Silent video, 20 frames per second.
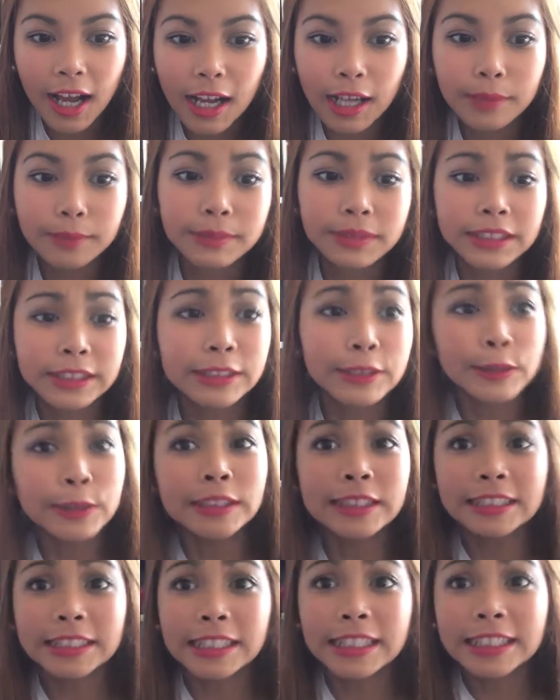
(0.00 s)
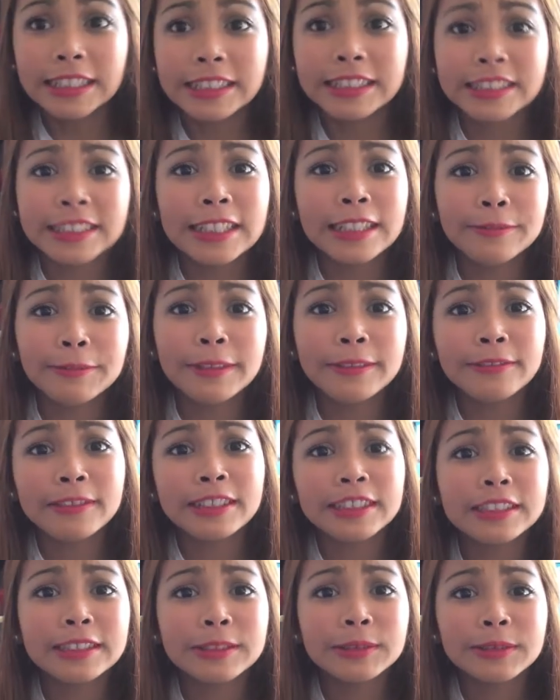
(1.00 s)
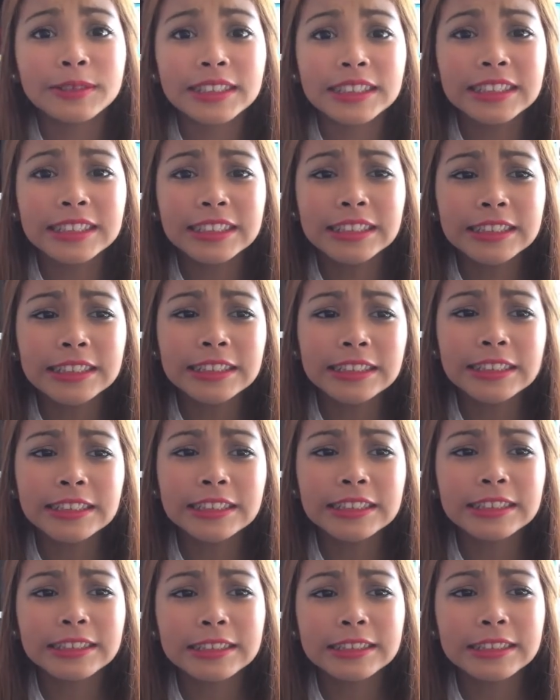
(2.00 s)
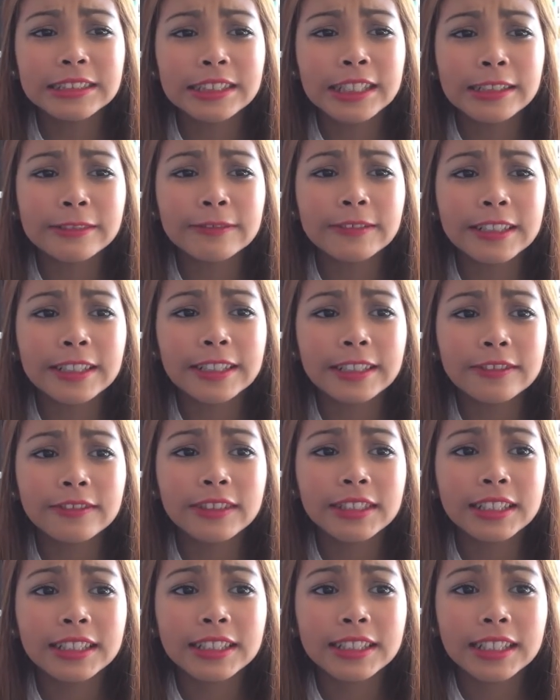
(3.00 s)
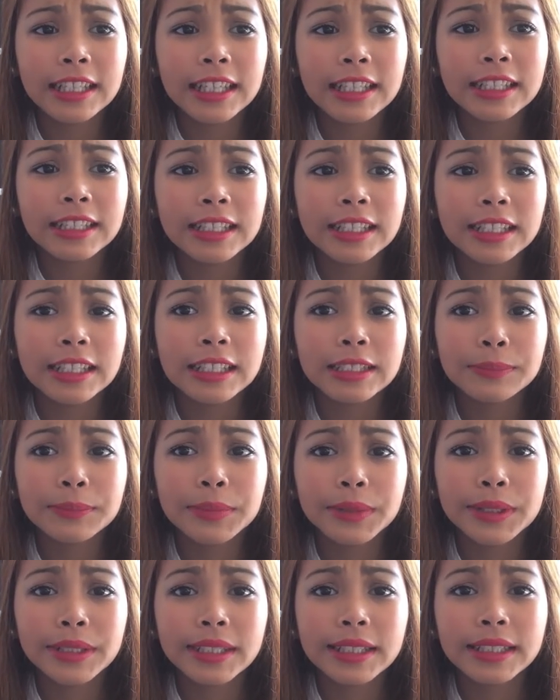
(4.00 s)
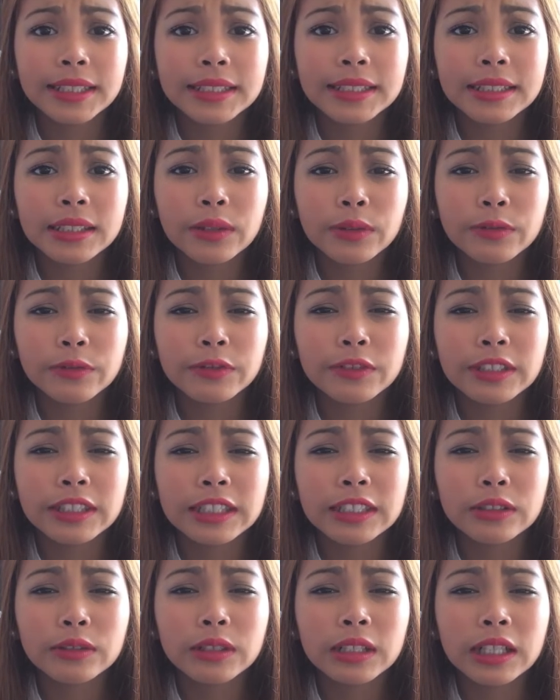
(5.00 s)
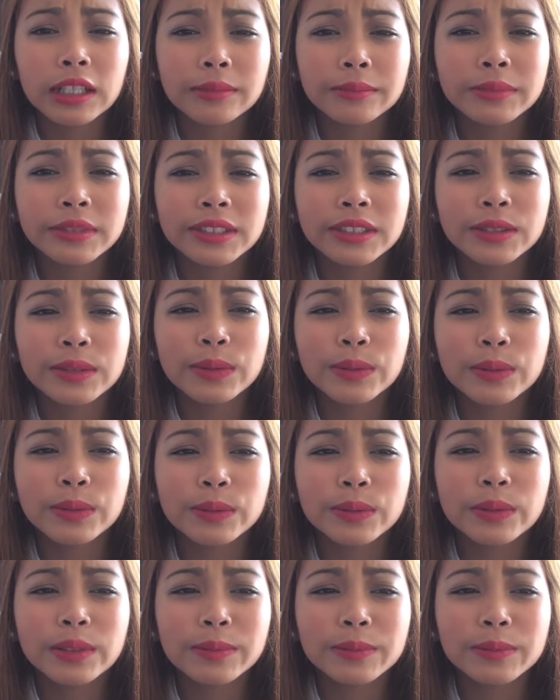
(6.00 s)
I'm so excited to get my first one. It's gonna take forever to get here, but hopefully it'll come soon.